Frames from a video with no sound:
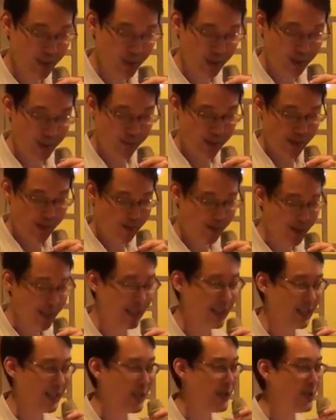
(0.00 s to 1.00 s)
were so
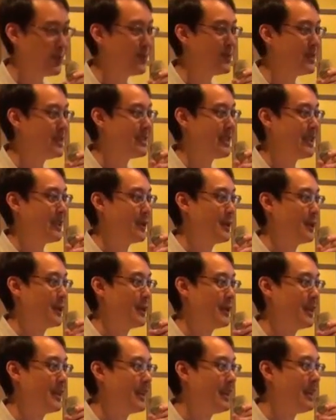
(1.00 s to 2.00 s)
perfect that humans are
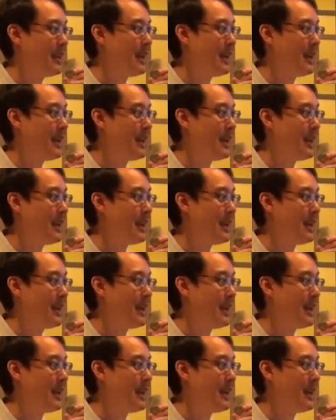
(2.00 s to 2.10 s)
not